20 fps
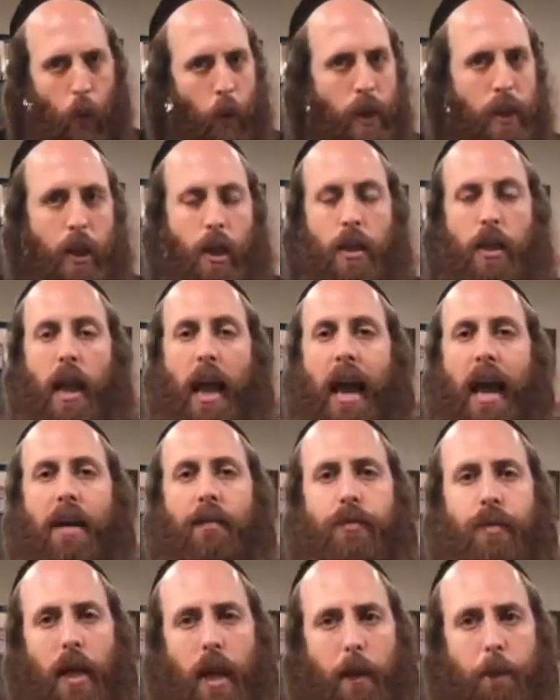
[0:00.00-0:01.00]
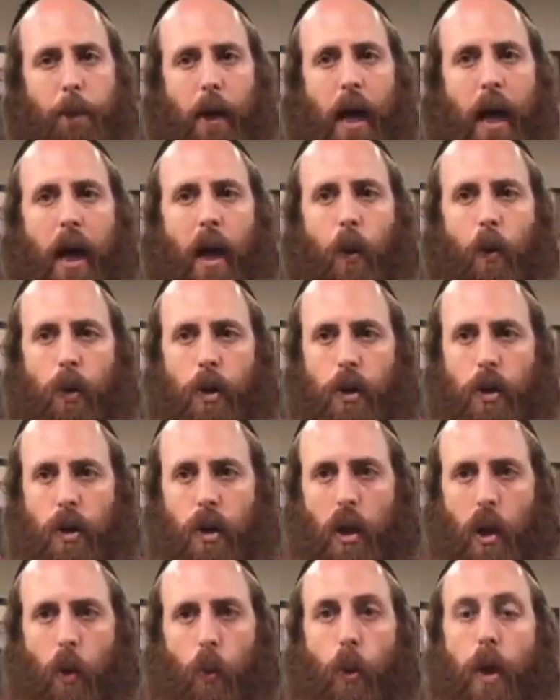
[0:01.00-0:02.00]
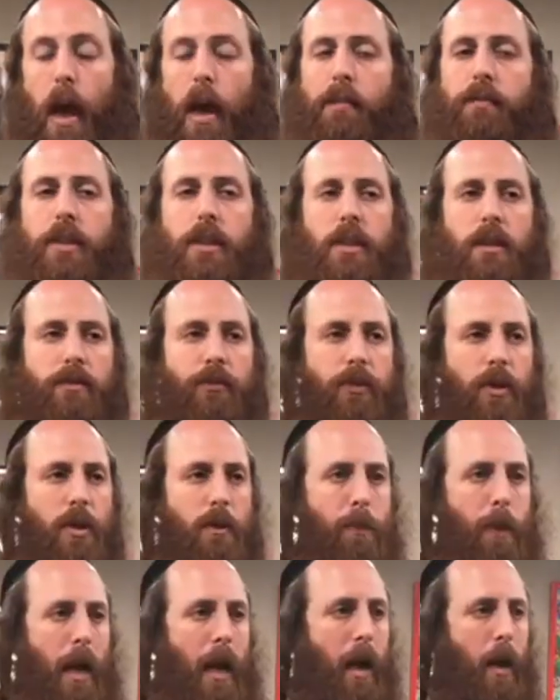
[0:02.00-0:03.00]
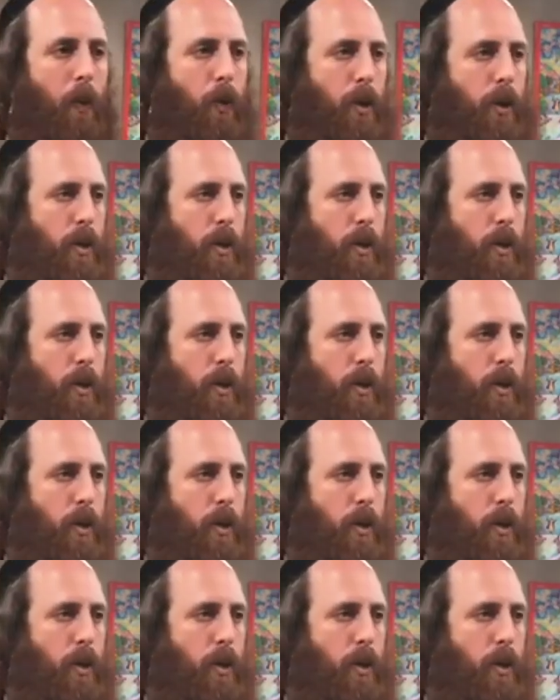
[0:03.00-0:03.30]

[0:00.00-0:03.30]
We don't have that power. We have a different power.